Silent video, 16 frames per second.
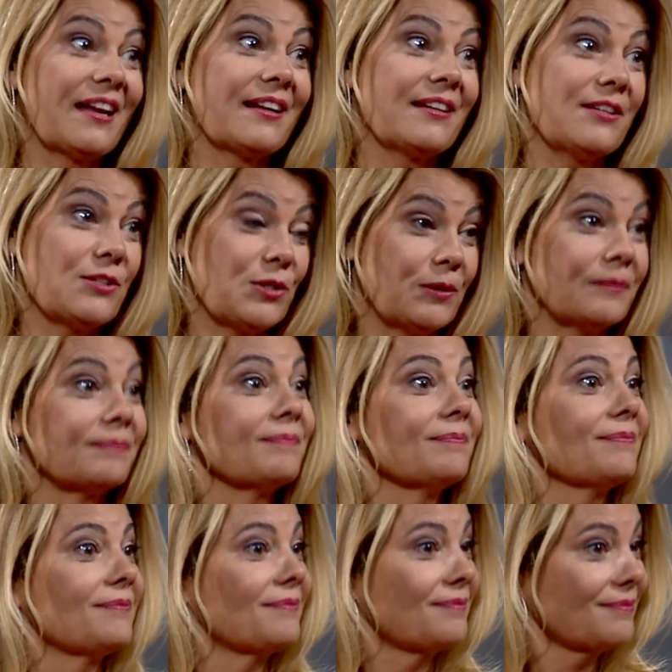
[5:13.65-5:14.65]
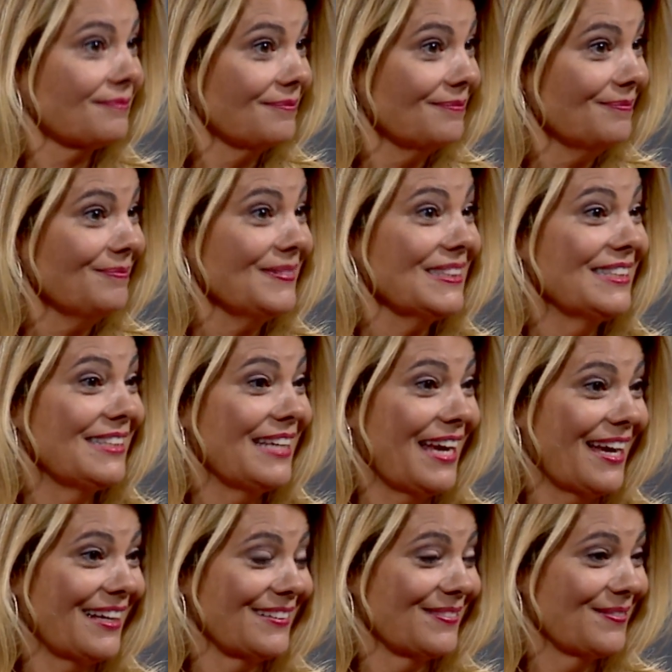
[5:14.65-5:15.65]
and '92.
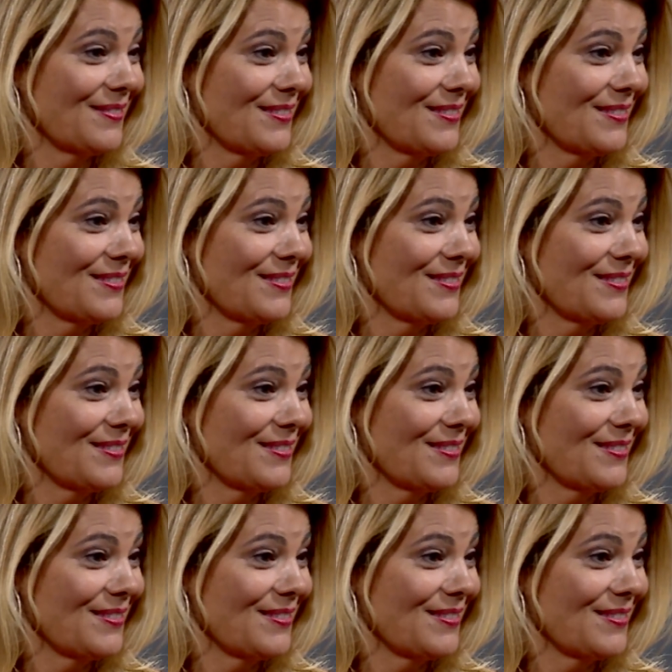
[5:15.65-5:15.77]
Yeah,